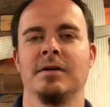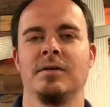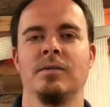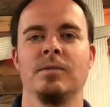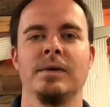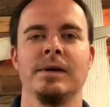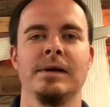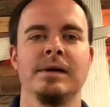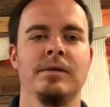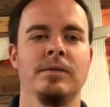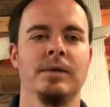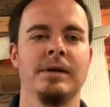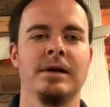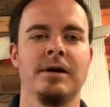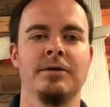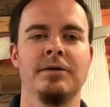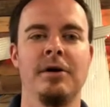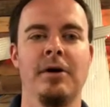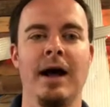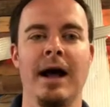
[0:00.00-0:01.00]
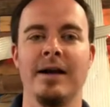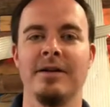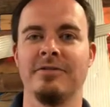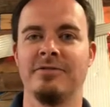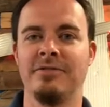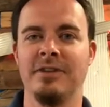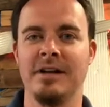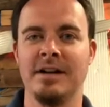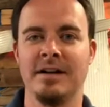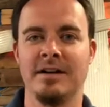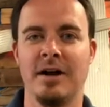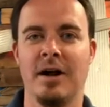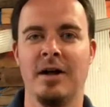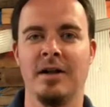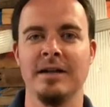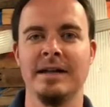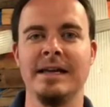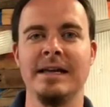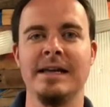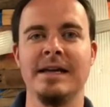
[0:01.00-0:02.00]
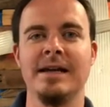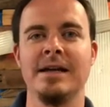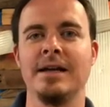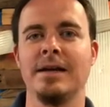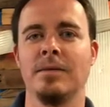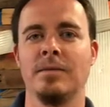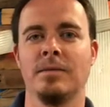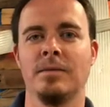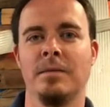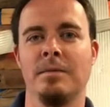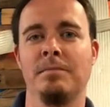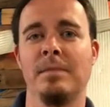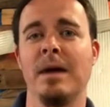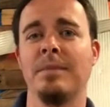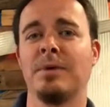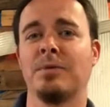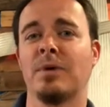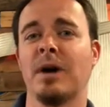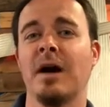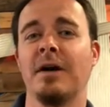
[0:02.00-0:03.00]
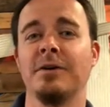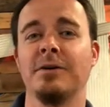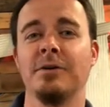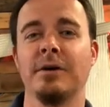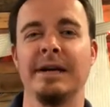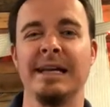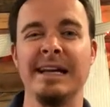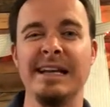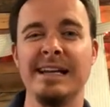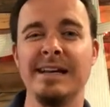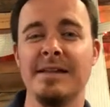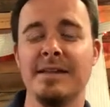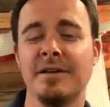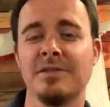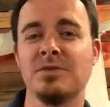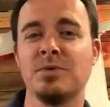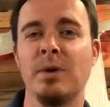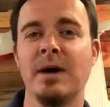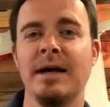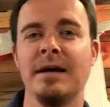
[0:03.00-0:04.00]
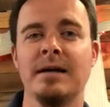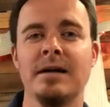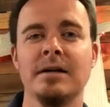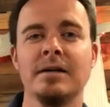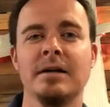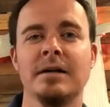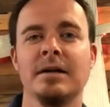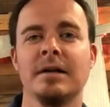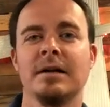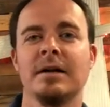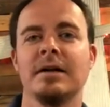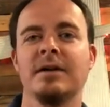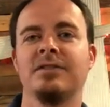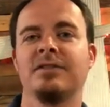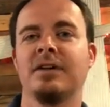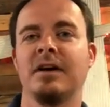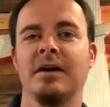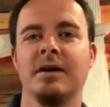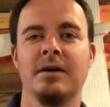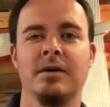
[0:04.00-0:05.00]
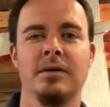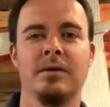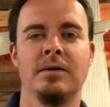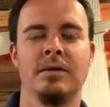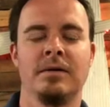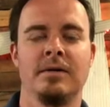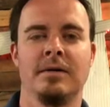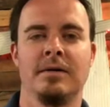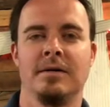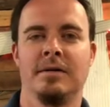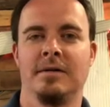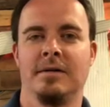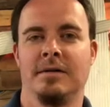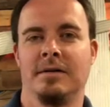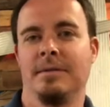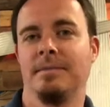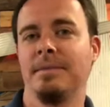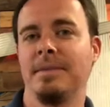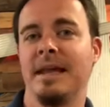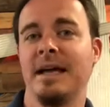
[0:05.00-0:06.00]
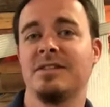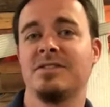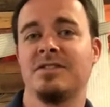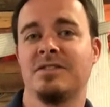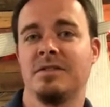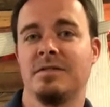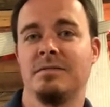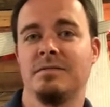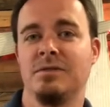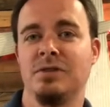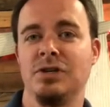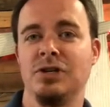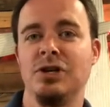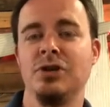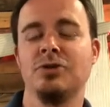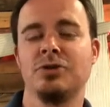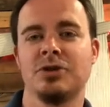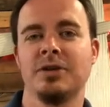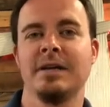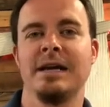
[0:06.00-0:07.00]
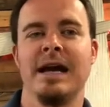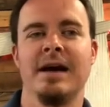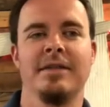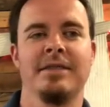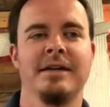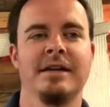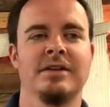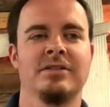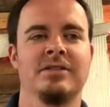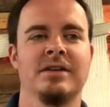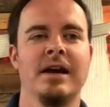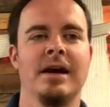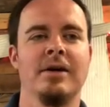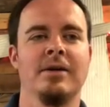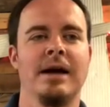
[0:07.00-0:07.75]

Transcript: We don't know how to fit it all in, and maybe we're not doing any of those well. So that's usually how things go.